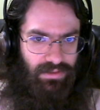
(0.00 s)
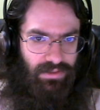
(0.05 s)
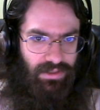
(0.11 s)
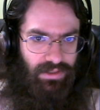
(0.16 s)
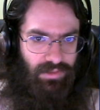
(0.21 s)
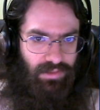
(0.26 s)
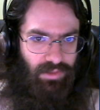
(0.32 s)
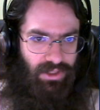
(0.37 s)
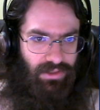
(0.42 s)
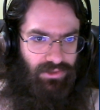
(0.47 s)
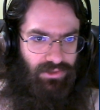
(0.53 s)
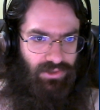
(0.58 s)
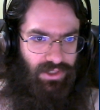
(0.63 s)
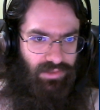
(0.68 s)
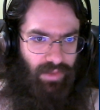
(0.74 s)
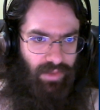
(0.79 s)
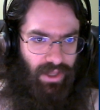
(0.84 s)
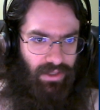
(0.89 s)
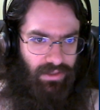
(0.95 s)
need to be in the
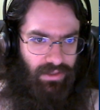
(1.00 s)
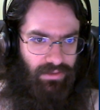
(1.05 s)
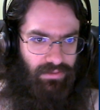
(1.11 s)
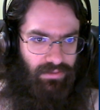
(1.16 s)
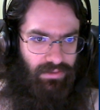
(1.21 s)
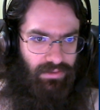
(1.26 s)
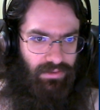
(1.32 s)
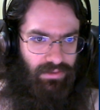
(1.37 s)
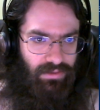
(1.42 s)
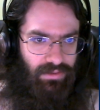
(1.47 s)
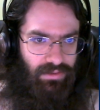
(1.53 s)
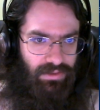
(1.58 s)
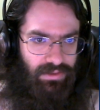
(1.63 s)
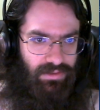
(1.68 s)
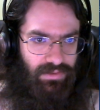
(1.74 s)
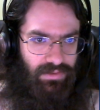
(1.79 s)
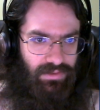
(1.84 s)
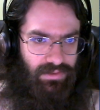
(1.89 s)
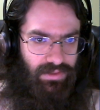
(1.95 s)
traceback. This
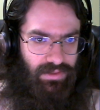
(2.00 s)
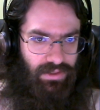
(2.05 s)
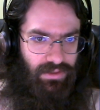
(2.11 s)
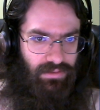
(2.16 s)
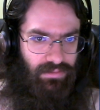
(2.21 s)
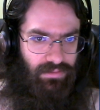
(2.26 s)
thing.